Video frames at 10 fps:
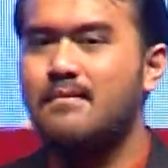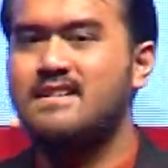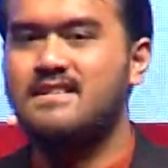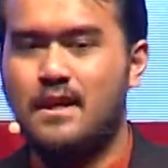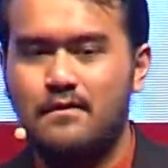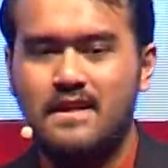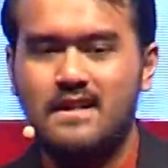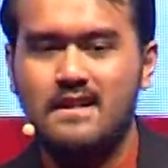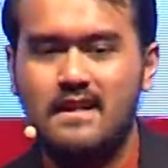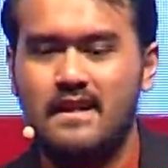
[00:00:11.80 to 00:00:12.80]
is
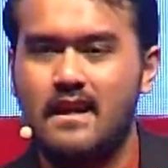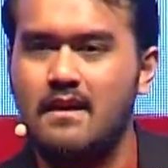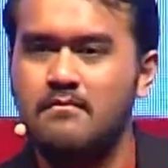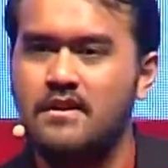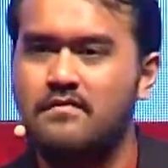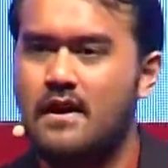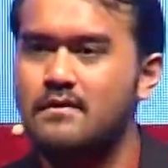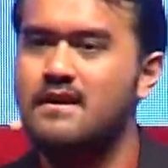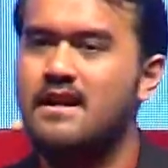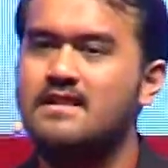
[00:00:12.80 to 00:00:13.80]
Naufal, and I'm the
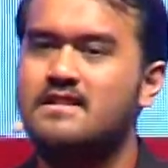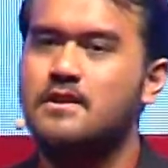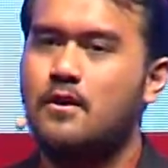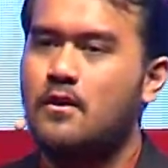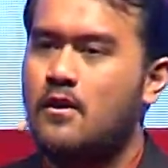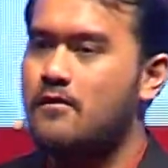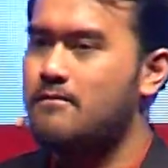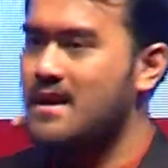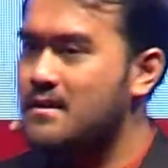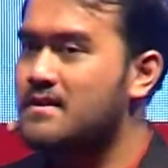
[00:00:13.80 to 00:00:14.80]
founder and CEO of
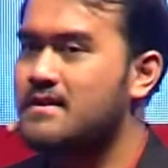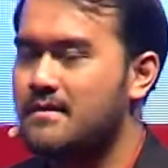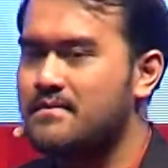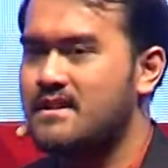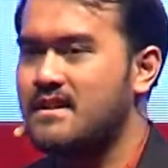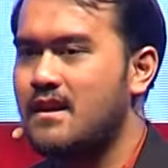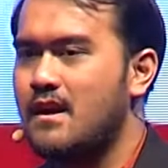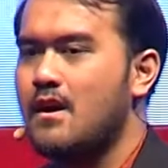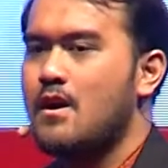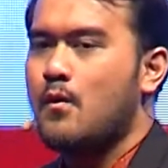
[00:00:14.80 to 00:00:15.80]
BantuSkripsi.
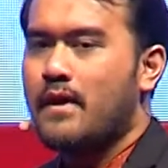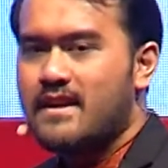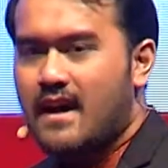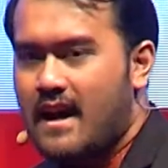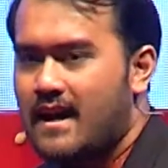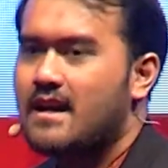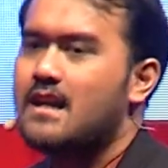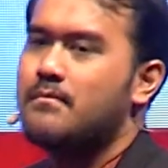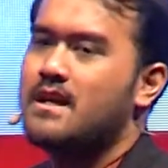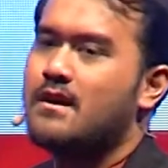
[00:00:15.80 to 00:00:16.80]
We're the Han
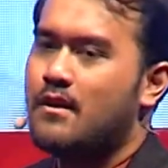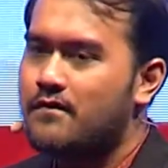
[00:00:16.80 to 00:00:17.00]
Academy of